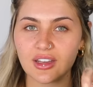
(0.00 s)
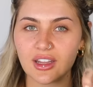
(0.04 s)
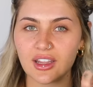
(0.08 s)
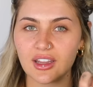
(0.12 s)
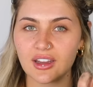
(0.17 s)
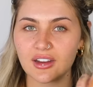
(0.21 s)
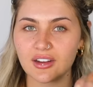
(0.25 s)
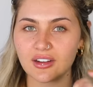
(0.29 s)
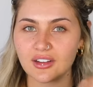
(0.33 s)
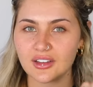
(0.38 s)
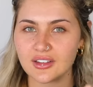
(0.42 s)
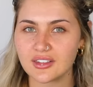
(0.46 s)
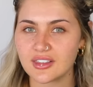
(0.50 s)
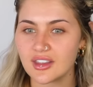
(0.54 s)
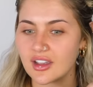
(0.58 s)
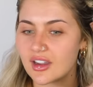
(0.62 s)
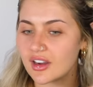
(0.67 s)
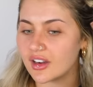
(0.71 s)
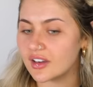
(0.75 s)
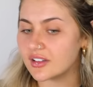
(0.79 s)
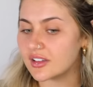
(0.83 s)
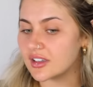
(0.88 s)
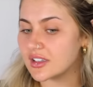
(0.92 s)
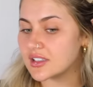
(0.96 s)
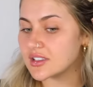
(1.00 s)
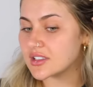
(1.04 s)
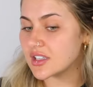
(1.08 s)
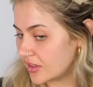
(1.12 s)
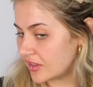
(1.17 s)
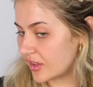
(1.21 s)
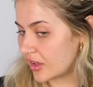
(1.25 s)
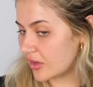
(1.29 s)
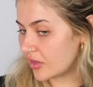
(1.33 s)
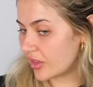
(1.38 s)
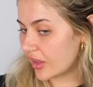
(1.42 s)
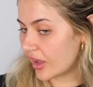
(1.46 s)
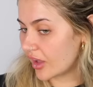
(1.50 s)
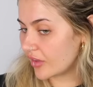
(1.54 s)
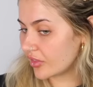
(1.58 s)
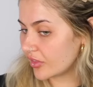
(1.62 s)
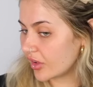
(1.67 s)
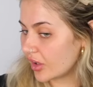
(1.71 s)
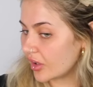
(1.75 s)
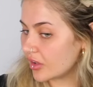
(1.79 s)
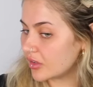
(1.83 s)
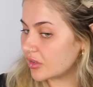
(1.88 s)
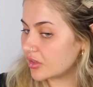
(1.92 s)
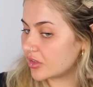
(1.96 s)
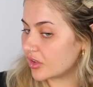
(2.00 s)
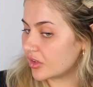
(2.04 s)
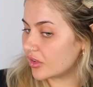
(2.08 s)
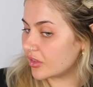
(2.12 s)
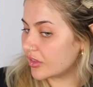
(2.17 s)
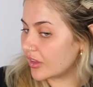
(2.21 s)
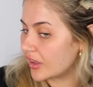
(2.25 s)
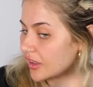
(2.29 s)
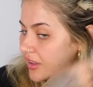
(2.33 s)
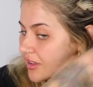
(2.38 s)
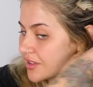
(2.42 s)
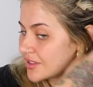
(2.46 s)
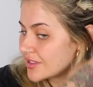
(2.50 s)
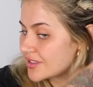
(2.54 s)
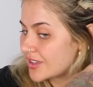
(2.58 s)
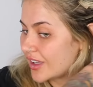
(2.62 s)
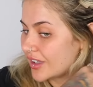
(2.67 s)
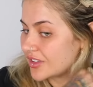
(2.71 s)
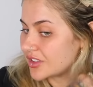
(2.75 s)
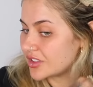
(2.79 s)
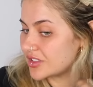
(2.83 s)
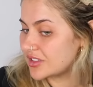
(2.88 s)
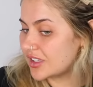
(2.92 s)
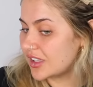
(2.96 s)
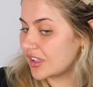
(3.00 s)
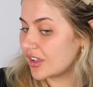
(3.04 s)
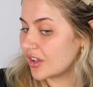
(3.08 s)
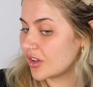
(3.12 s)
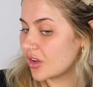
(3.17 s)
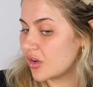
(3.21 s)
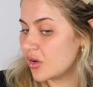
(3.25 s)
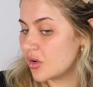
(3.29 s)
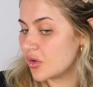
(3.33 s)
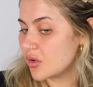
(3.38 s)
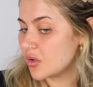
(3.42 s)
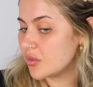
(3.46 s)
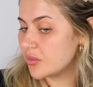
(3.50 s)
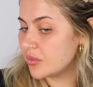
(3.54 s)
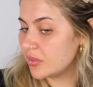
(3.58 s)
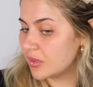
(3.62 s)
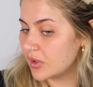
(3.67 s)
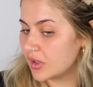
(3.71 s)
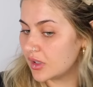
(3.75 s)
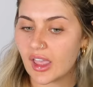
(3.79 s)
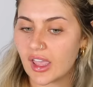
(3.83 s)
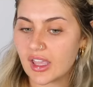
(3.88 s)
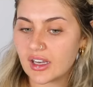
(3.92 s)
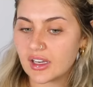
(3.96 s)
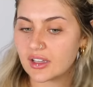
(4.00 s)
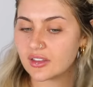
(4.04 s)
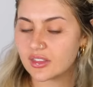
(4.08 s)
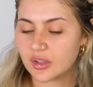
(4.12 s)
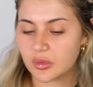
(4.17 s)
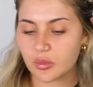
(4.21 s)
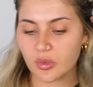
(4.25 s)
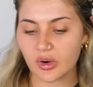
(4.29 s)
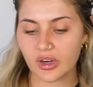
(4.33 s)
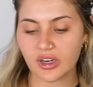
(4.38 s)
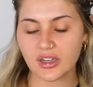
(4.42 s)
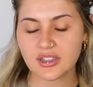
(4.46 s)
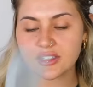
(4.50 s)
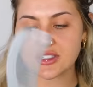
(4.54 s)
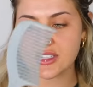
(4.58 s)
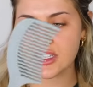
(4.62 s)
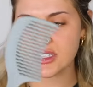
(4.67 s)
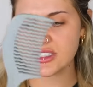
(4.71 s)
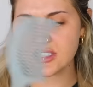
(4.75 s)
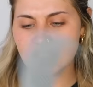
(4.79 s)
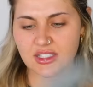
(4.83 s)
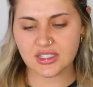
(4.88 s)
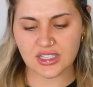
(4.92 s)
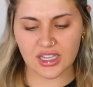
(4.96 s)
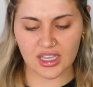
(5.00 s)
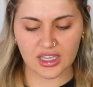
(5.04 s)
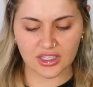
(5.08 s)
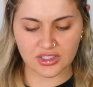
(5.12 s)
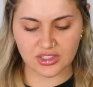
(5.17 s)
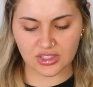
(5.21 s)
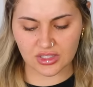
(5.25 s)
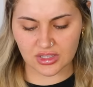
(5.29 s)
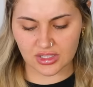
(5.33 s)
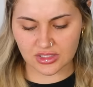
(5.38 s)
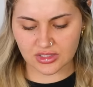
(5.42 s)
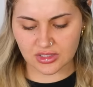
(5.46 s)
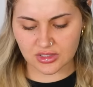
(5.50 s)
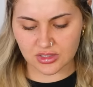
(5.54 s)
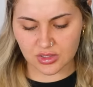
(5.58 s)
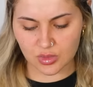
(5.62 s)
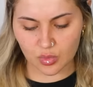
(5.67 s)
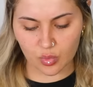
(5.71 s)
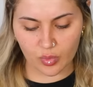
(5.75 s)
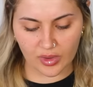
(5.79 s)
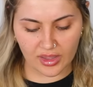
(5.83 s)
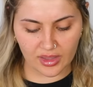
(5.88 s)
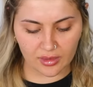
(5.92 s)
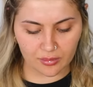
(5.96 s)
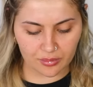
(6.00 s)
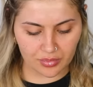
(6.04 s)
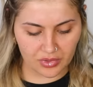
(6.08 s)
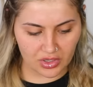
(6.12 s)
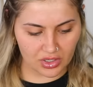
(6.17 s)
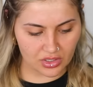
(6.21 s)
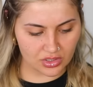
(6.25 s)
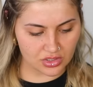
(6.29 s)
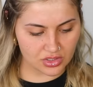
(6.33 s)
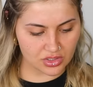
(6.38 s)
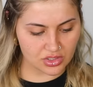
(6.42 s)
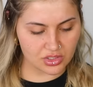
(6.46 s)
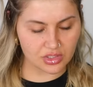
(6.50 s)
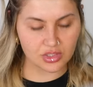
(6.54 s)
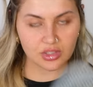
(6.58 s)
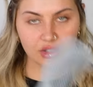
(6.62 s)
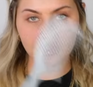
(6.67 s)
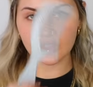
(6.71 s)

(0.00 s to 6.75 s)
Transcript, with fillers: hair is the hardest. Now that I've curled all this, I just take a comb. Anything works. This is actually, this is the Wet Brush